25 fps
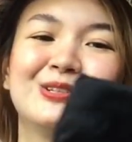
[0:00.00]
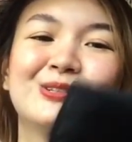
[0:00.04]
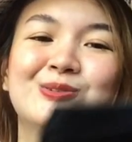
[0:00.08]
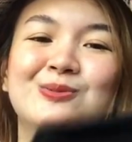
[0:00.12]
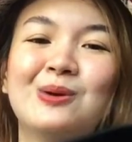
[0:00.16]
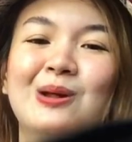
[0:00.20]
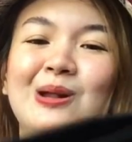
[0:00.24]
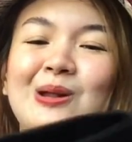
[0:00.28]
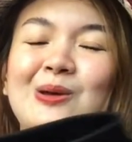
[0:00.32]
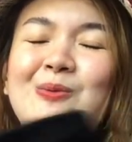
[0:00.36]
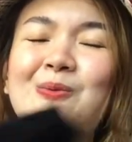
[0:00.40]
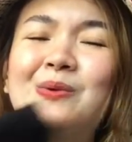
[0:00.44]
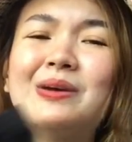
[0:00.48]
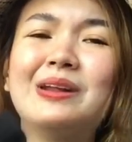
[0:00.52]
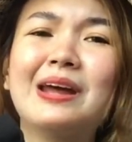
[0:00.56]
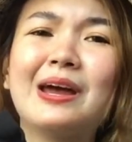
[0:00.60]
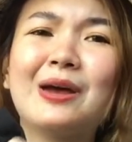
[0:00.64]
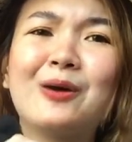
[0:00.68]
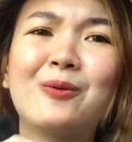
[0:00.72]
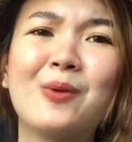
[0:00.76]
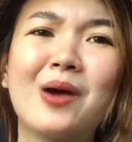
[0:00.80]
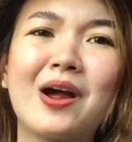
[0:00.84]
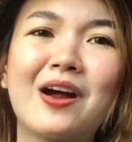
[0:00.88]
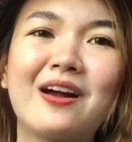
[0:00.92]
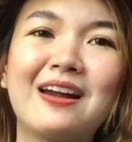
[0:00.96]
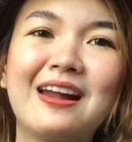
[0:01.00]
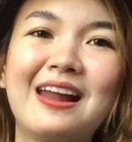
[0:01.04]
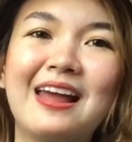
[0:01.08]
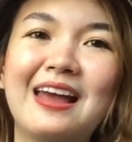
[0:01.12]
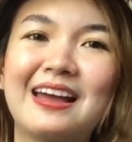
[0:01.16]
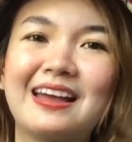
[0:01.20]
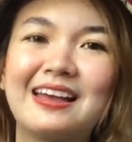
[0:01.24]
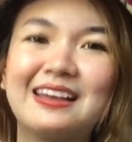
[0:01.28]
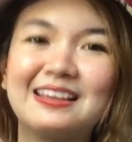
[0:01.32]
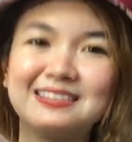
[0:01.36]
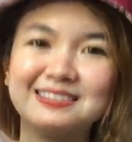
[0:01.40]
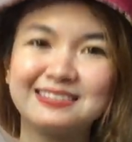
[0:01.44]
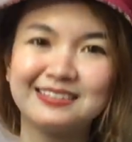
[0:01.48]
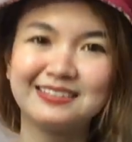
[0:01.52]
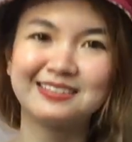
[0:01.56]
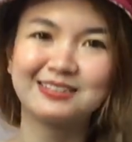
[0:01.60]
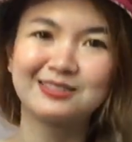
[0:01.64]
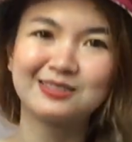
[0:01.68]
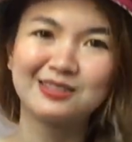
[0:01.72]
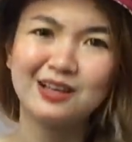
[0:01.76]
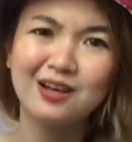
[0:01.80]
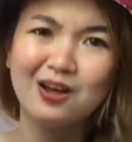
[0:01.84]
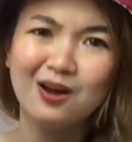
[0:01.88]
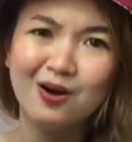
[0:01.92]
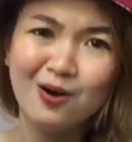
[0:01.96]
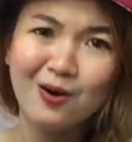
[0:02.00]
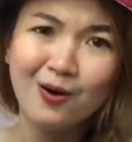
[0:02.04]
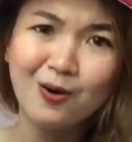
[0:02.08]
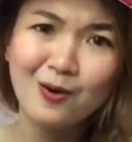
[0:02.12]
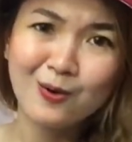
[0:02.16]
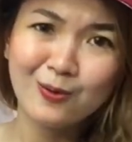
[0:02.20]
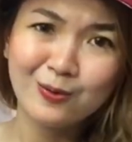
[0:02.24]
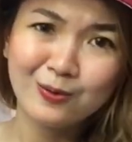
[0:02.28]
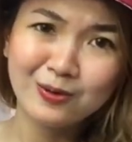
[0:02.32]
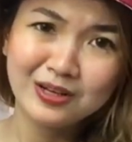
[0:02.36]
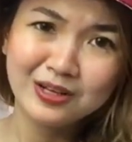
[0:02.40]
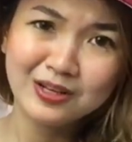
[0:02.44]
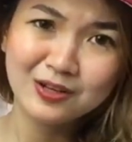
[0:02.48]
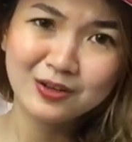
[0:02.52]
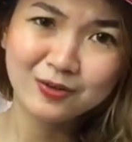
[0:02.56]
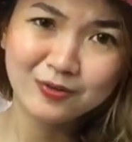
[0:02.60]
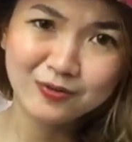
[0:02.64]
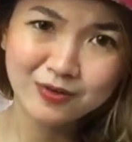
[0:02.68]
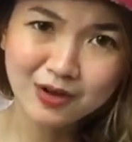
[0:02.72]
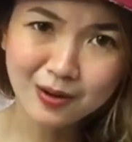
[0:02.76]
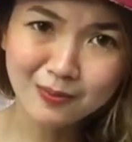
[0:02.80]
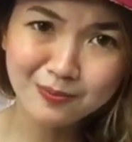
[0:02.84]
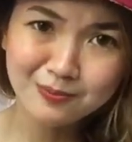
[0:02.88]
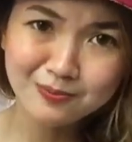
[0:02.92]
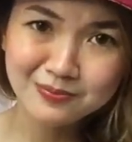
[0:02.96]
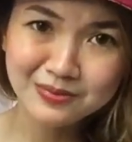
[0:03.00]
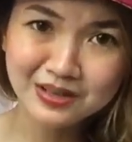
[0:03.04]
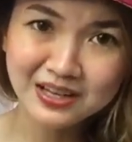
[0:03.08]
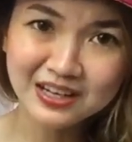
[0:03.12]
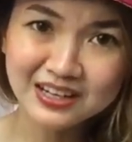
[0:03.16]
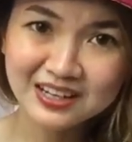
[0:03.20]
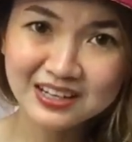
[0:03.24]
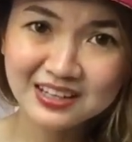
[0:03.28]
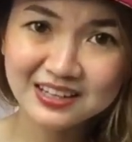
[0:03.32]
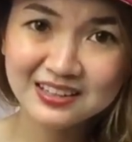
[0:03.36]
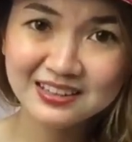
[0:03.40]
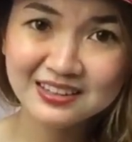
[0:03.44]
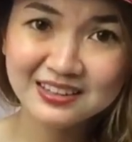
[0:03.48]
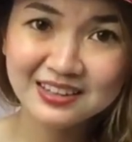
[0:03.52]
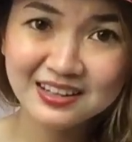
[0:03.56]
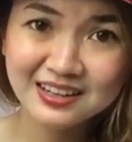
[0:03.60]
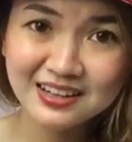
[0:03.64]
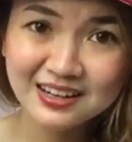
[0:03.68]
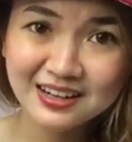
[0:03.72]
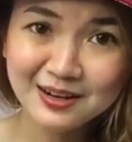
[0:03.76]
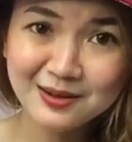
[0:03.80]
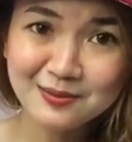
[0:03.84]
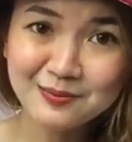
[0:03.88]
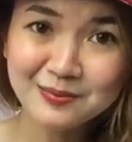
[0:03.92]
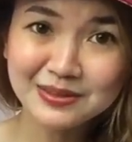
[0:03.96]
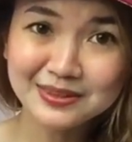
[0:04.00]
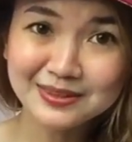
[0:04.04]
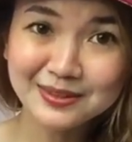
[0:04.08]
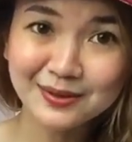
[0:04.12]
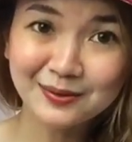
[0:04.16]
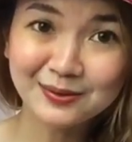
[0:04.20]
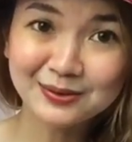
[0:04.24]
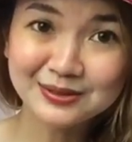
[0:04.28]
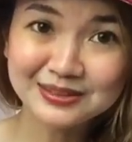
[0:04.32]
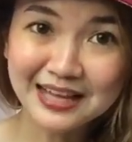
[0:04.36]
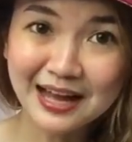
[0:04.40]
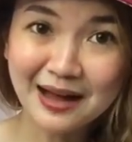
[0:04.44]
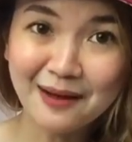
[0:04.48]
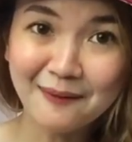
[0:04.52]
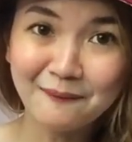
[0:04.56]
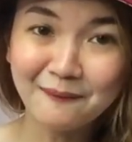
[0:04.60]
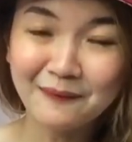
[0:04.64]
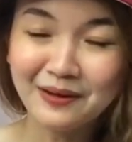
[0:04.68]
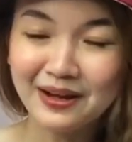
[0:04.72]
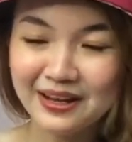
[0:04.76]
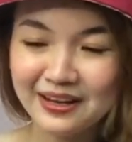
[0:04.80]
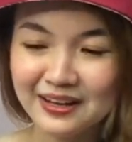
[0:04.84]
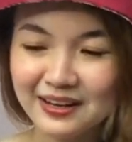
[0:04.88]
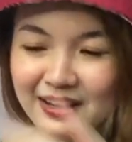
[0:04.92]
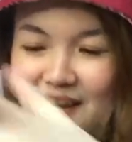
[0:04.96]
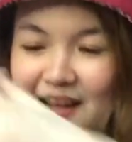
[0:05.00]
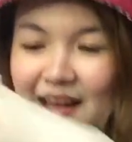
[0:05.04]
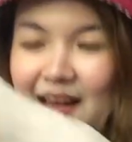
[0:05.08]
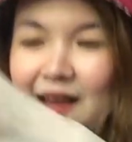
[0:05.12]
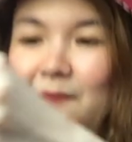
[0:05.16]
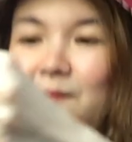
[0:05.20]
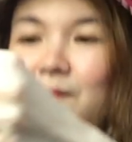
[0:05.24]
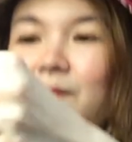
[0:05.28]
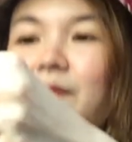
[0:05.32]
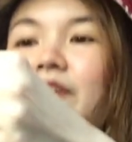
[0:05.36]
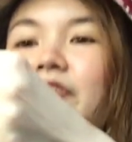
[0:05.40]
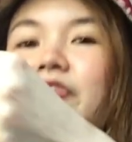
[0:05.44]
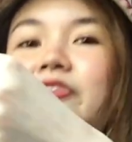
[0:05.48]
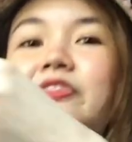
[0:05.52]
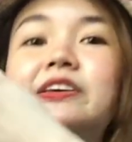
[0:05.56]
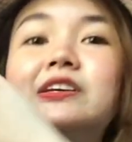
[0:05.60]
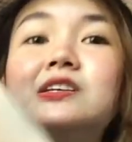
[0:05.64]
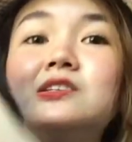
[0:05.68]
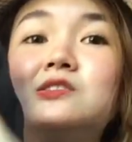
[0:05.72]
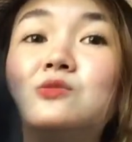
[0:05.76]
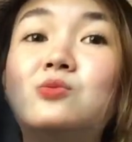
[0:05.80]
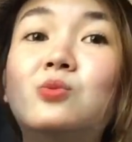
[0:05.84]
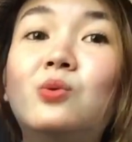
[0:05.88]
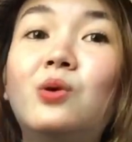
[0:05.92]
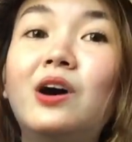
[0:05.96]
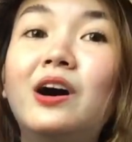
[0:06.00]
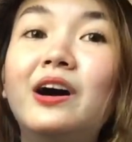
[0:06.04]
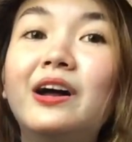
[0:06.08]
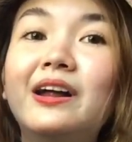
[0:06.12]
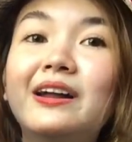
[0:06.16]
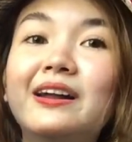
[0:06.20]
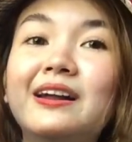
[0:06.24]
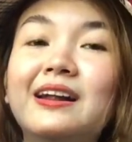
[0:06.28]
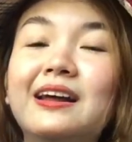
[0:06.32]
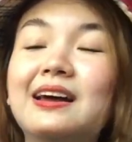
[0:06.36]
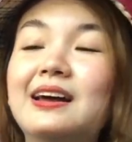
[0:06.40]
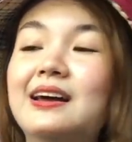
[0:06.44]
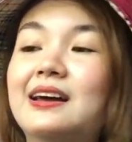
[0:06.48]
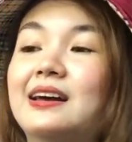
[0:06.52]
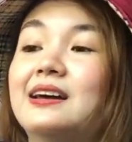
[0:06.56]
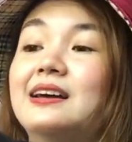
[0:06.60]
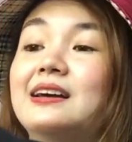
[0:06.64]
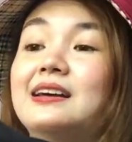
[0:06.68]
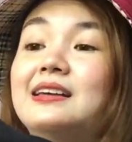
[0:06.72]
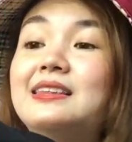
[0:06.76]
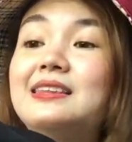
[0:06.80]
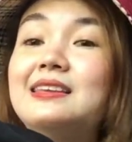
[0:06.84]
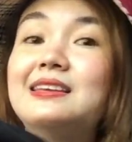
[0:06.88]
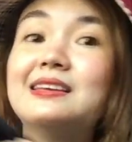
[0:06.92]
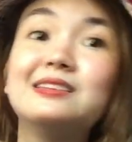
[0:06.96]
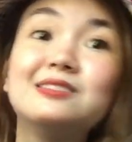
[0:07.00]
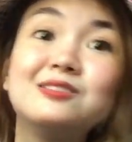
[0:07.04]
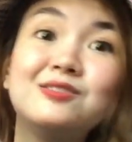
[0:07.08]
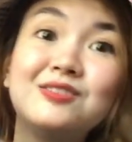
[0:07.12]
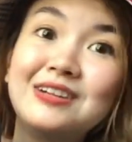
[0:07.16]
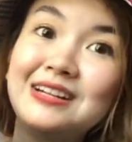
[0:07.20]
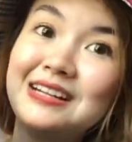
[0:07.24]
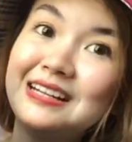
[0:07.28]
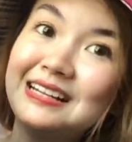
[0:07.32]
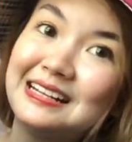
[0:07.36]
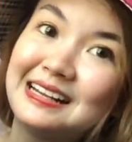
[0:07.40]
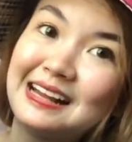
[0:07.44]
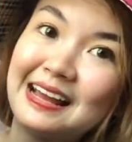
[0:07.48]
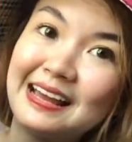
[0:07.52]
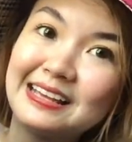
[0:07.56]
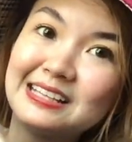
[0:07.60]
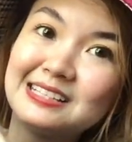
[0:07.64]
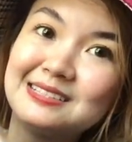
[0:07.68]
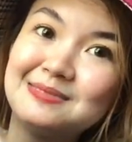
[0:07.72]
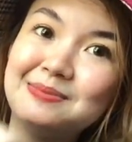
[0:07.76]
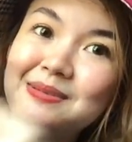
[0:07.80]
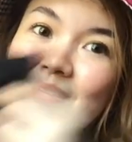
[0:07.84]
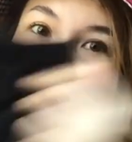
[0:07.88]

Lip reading: usually when I wear leggings, it's only from kanang diri lang bitaw taman. But this one, this is really nice